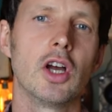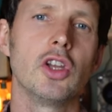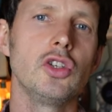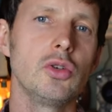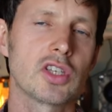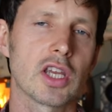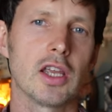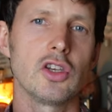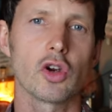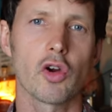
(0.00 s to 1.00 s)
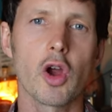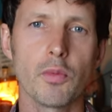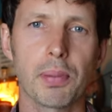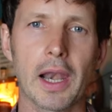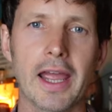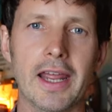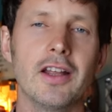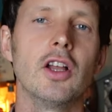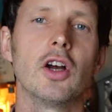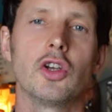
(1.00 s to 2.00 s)
and use it in your own playing
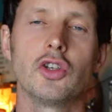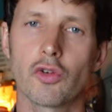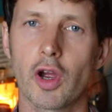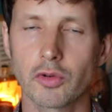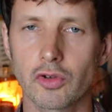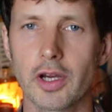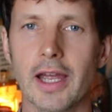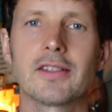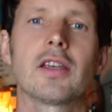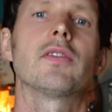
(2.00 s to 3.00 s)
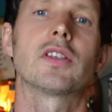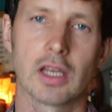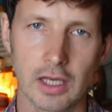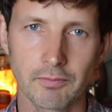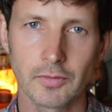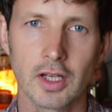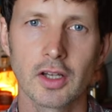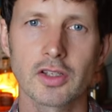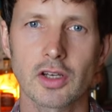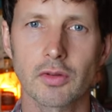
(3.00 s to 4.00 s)
and your own creativity.
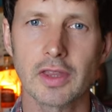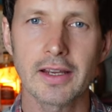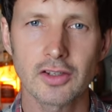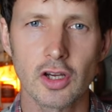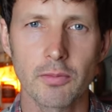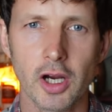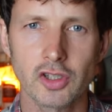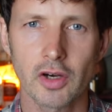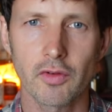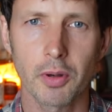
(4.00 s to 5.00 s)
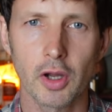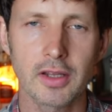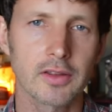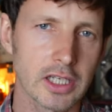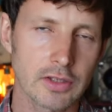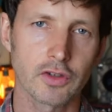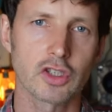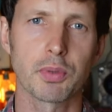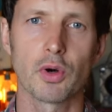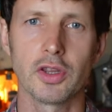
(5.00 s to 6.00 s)
So thanks so much, everybody. Thanks for
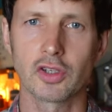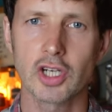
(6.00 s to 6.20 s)
supporting the